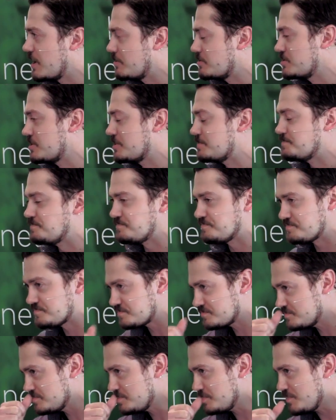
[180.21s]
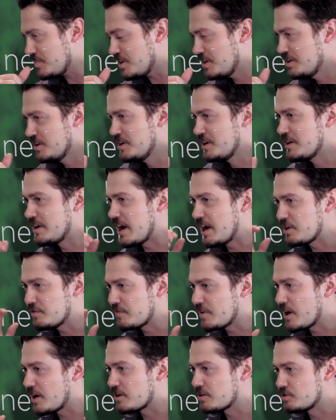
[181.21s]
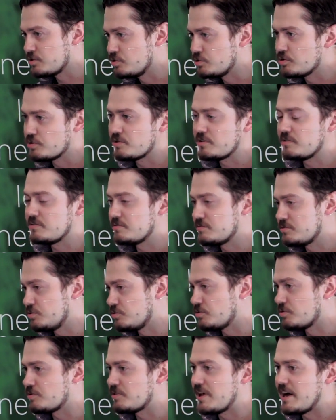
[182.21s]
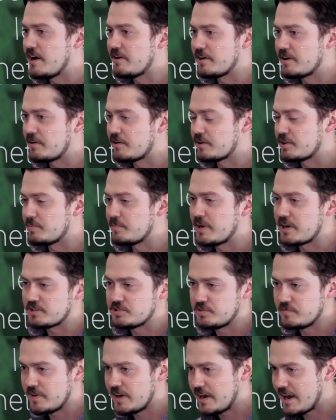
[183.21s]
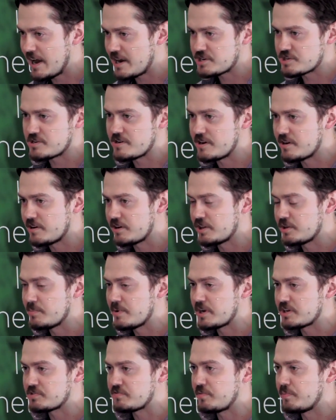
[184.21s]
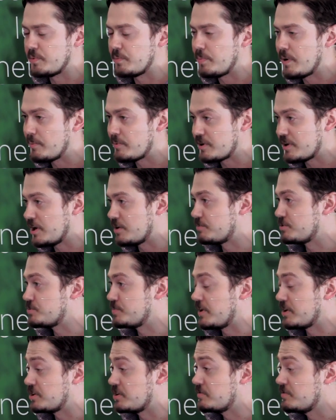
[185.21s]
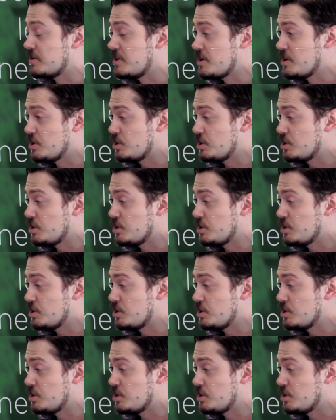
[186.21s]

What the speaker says: Amazon. Now you've got Google Cloud entering the mix. You've got Azure entering the mix from the public cloud perspective.